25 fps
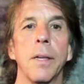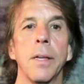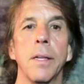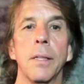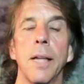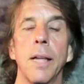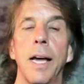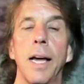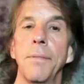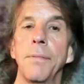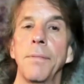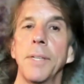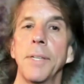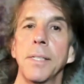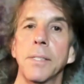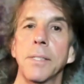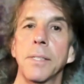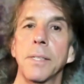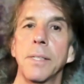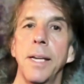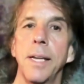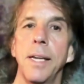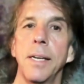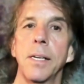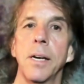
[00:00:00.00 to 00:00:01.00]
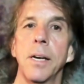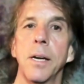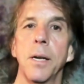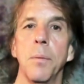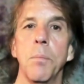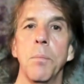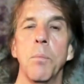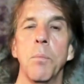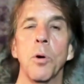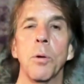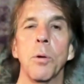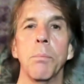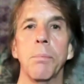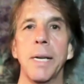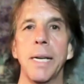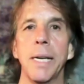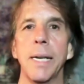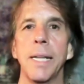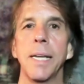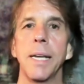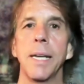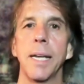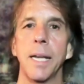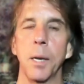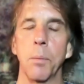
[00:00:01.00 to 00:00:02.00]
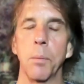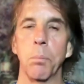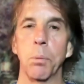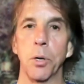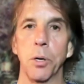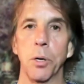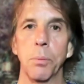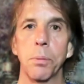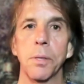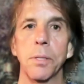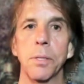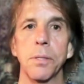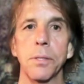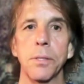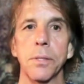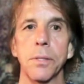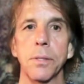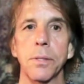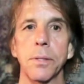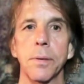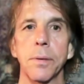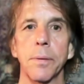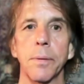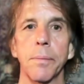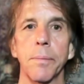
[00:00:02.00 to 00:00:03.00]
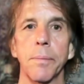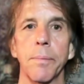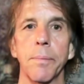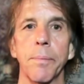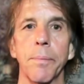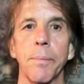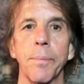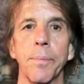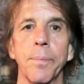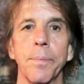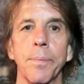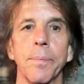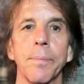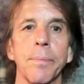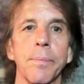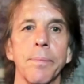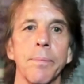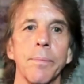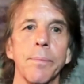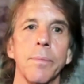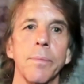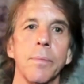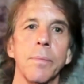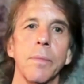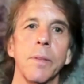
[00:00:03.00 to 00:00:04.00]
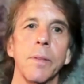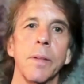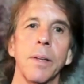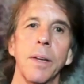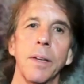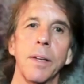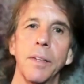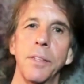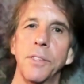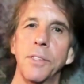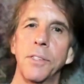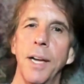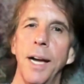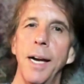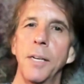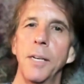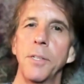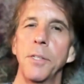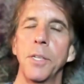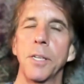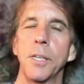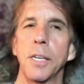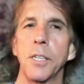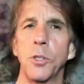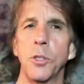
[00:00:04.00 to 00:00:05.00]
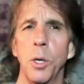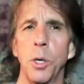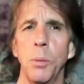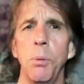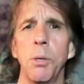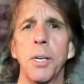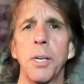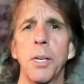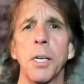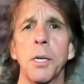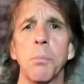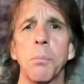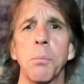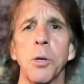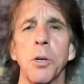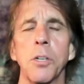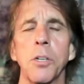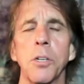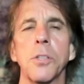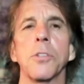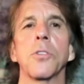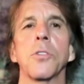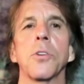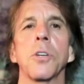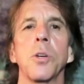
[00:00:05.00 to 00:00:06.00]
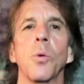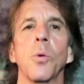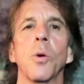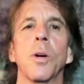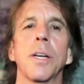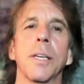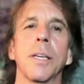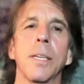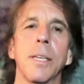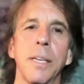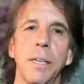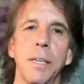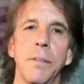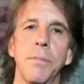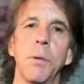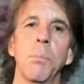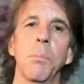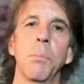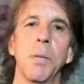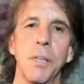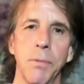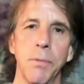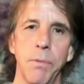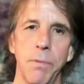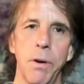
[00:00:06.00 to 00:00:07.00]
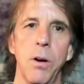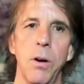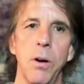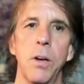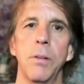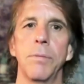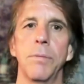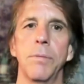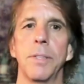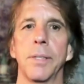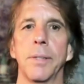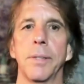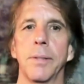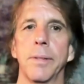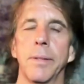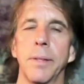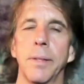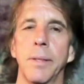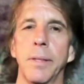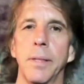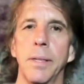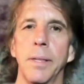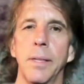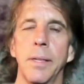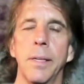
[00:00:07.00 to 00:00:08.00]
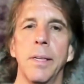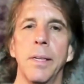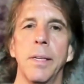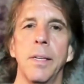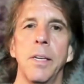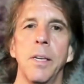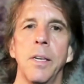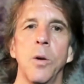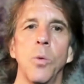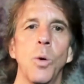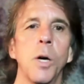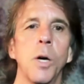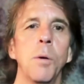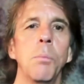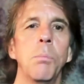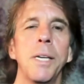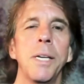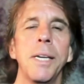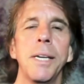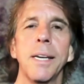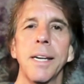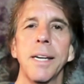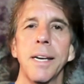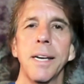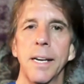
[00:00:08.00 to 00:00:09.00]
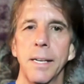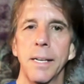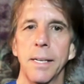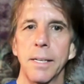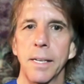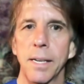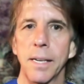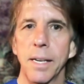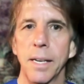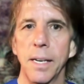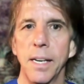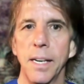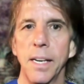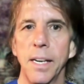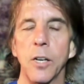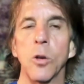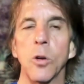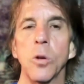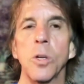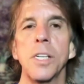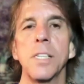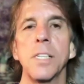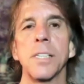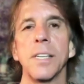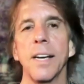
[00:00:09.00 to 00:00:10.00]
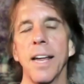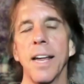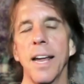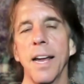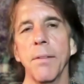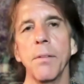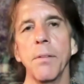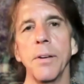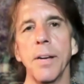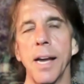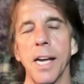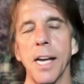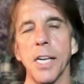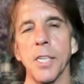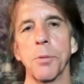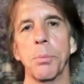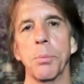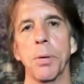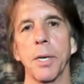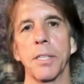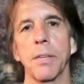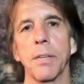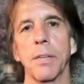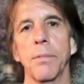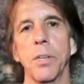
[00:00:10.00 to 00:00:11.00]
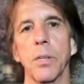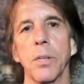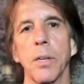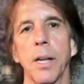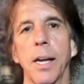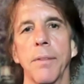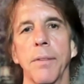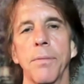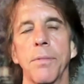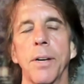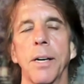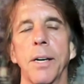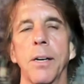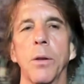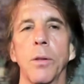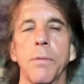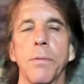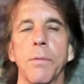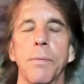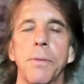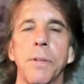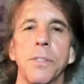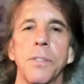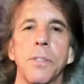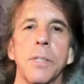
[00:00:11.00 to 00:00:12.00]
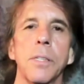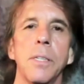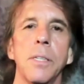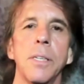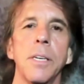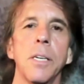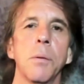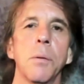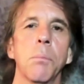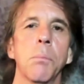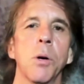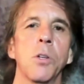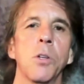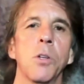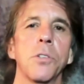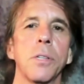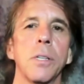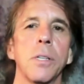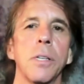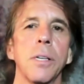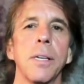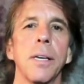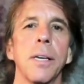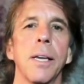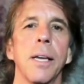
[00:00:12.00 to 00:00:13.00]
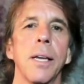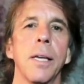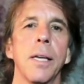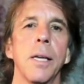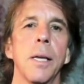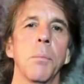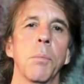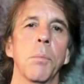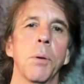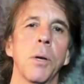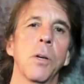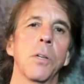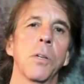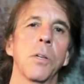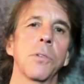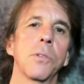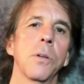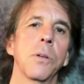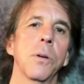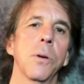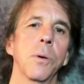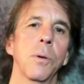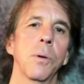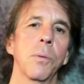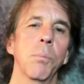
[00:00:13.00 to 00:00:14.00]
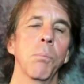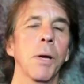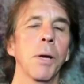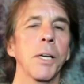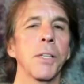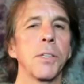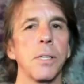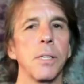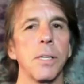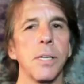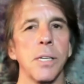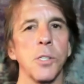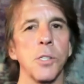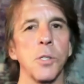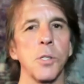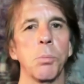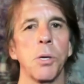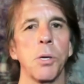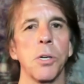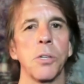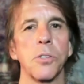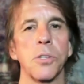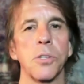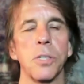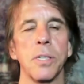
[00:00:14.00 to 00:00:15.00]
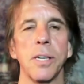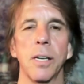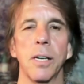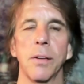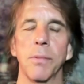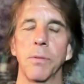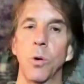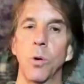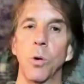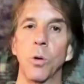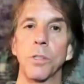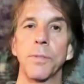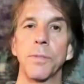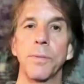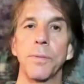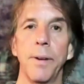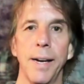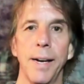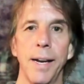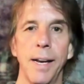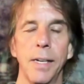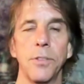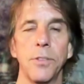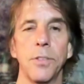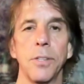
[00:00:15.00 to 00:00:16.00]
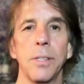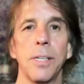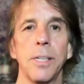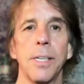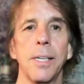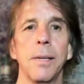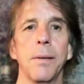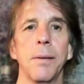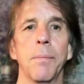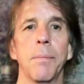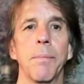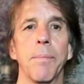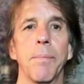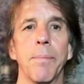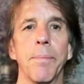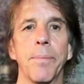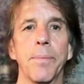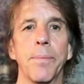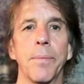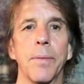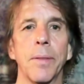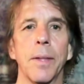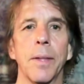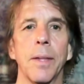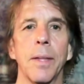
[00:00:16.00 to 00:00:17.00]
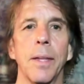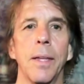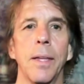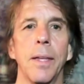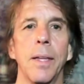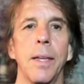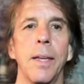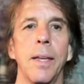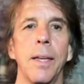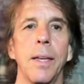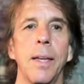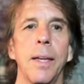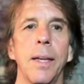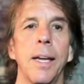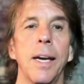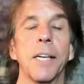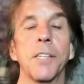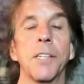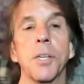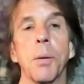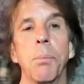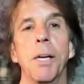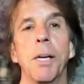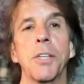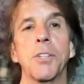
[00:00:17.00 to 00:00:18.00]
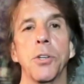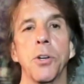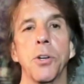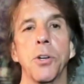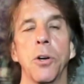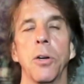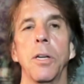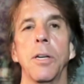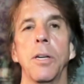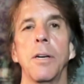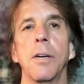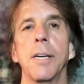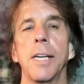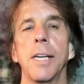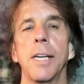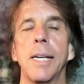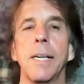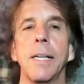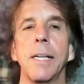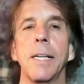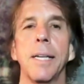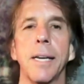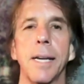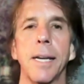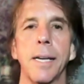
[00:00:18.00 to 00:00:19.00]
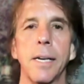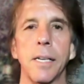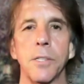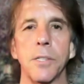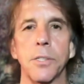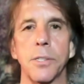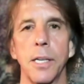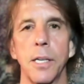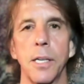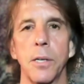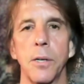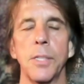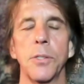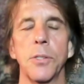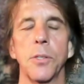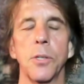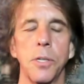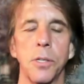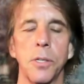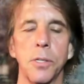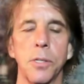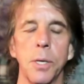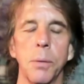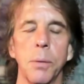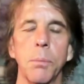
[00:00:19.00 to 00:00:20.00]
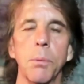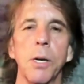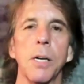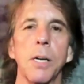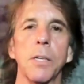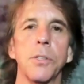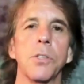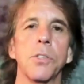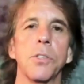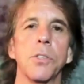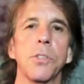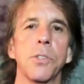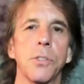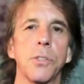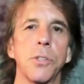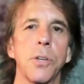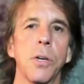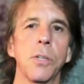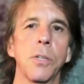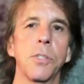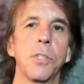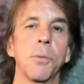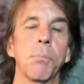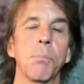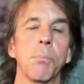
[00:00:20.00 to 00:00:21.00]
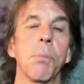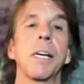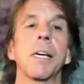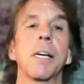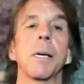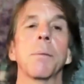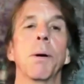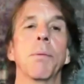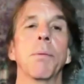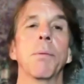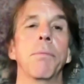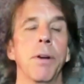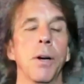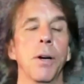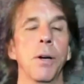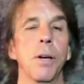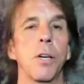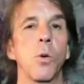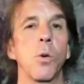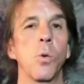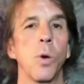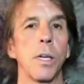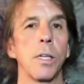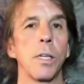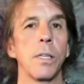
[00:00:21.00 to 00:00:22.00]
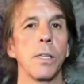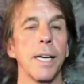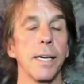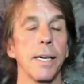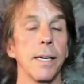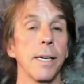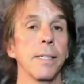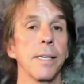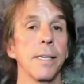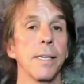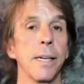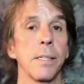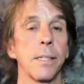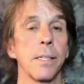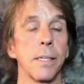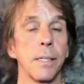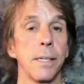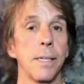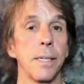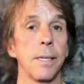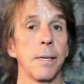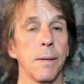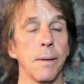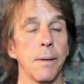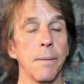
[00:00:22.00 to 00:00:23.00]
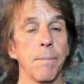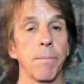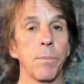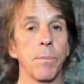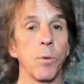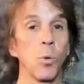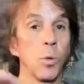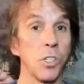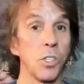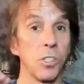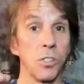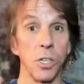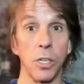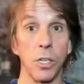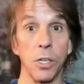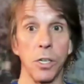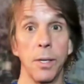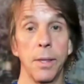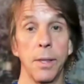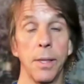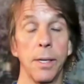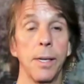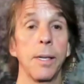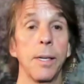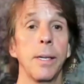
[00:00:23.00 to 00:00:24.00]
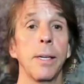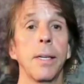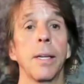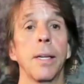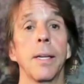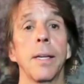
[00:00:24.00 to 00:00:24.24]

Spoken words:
Life tends to take on more meaning and purpose. A desire to contribute can emerge, and so you want to give and be involved. Well-being can increase in every aspect of your life, not only physically and emotionally, but also mentally and spiritually, and of course, financially. And as I mentioned earlier, healing can accelerate, so your subconscious charges may come up very quickly and intensely, which is a good thing.